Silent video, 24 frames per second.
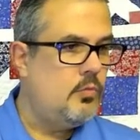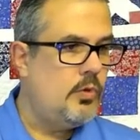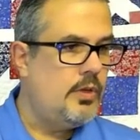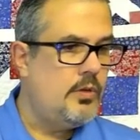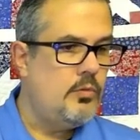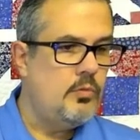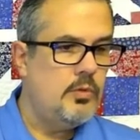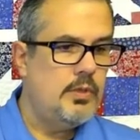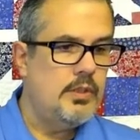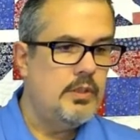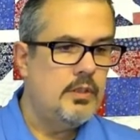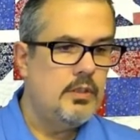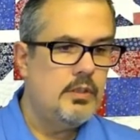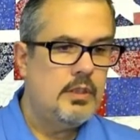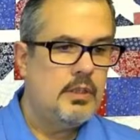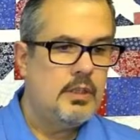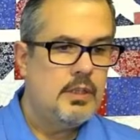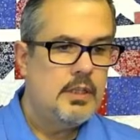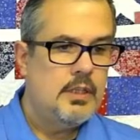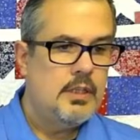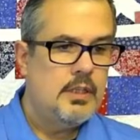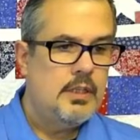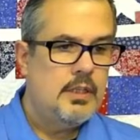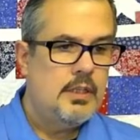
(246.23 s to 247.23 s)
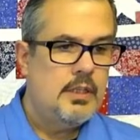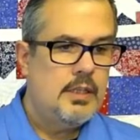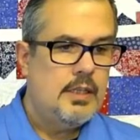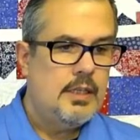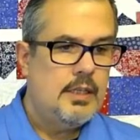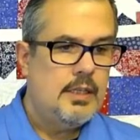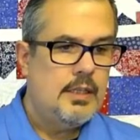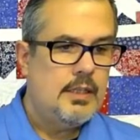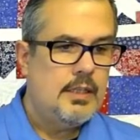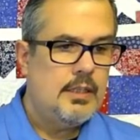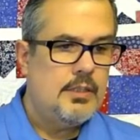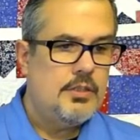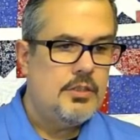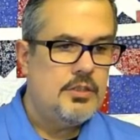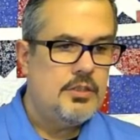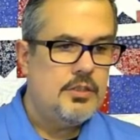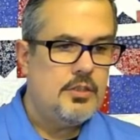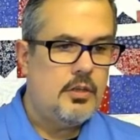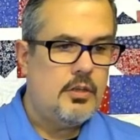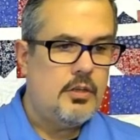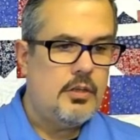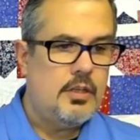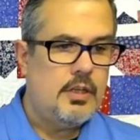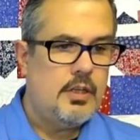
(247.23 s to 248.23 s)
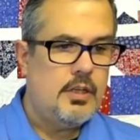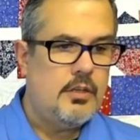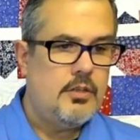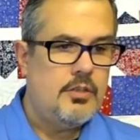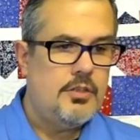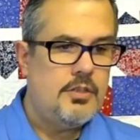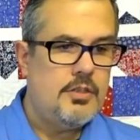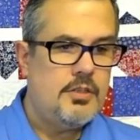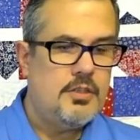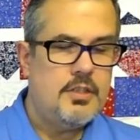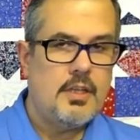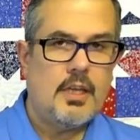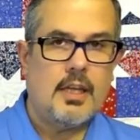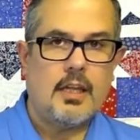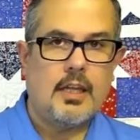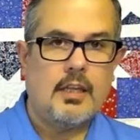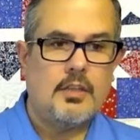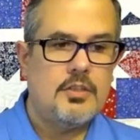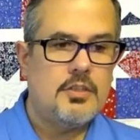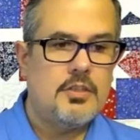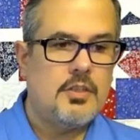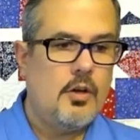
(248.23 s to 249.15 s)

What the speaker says: we will get you started here in just a second.